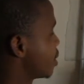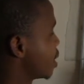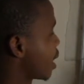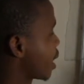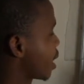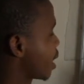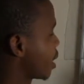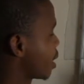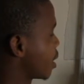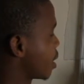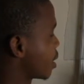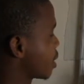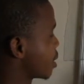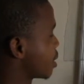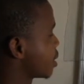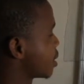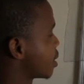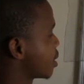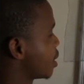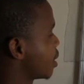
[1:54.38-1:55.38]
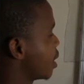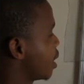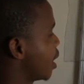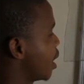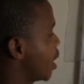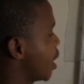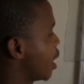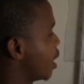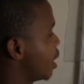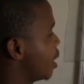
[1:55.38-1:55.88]
3,
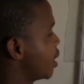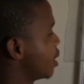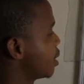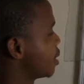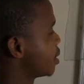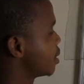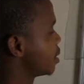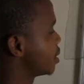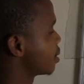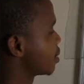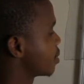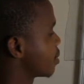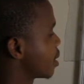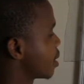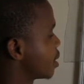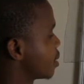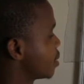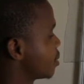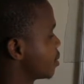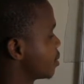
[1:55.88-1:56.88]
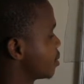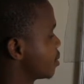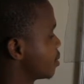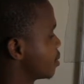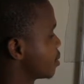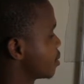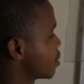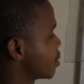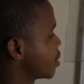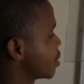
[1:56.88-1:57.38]
L is equal to
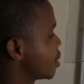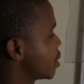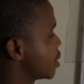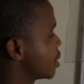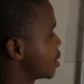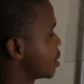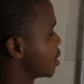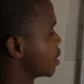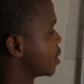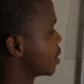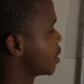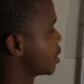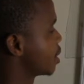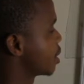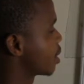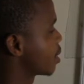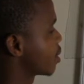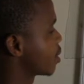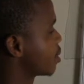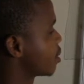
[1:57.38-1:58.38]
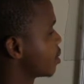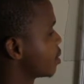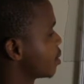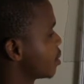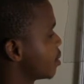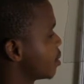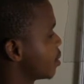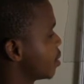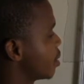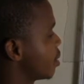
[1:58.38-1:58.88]
0
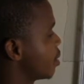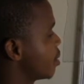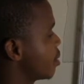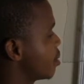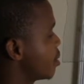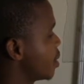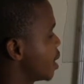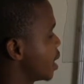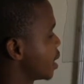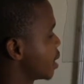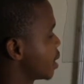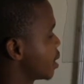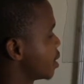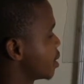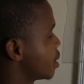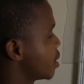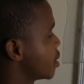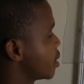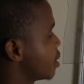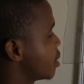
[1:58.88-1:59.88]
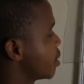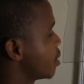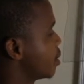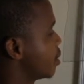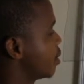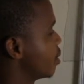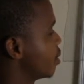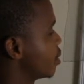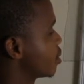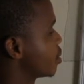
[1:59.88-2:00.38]
or 1
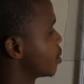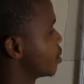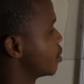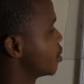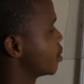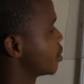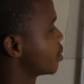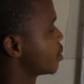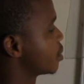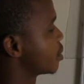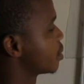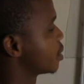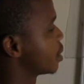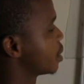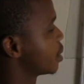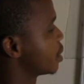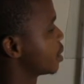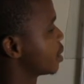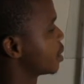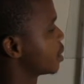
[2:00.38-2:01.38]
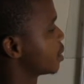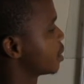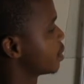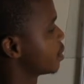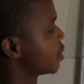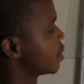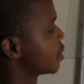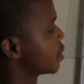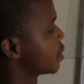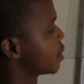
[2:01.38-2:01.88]
or 2.
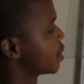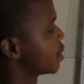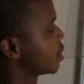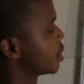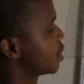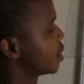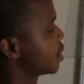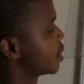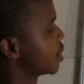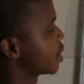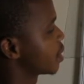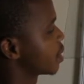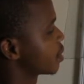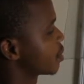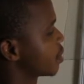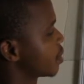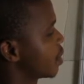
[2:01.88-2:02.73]
0 is